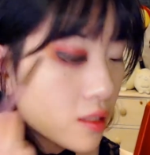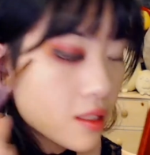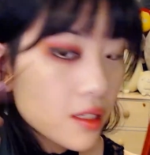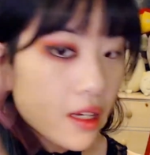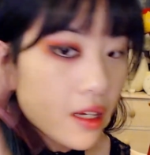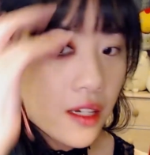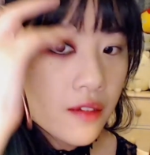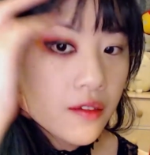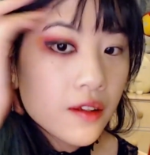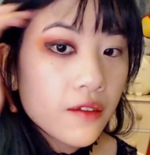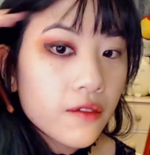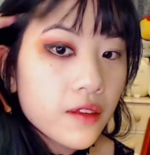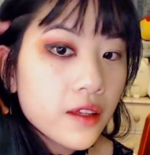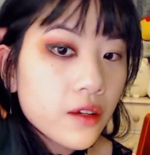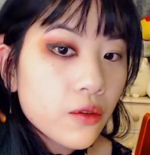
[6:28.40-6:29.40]
kind of
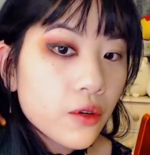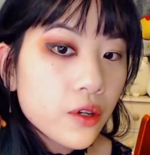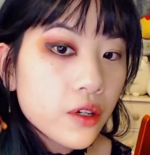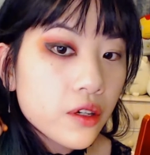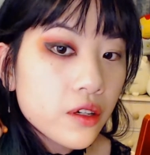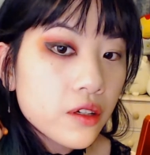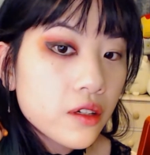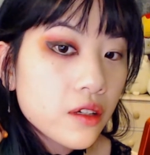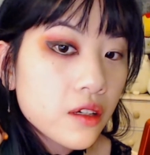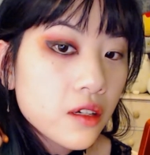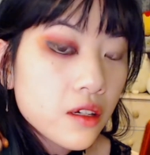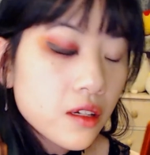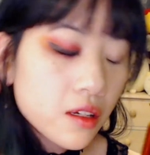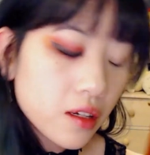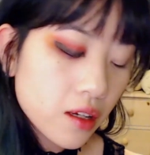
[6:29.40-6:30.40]
give the corner
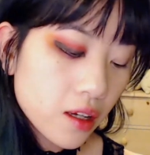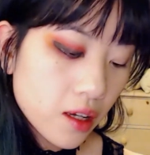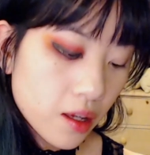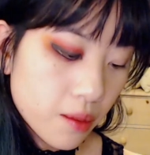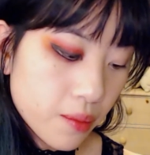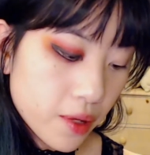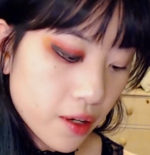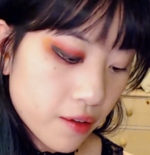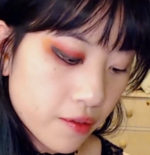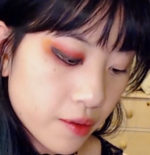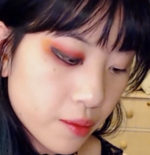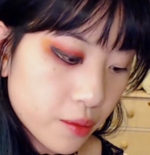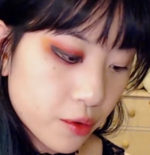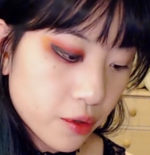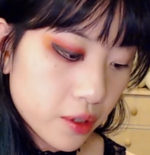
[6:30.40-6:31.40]
a bit of a
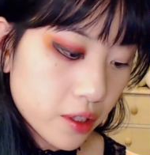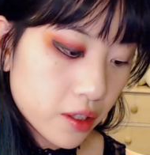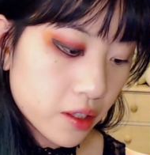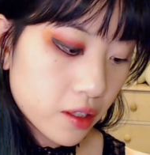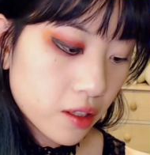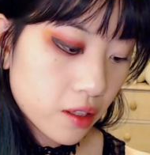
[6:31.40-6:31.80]
more